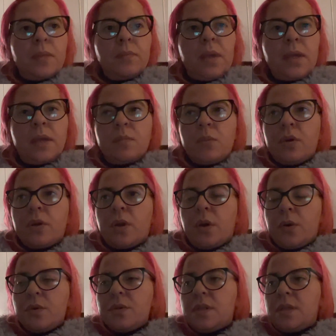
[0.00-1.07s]
make it more
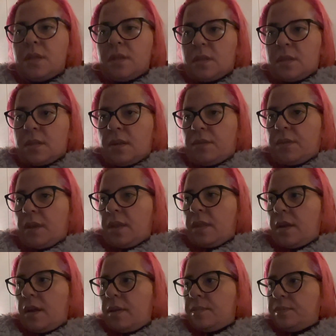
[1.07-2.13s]
cozy and stuff like
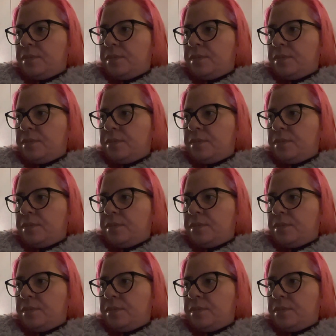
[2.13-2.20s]
that.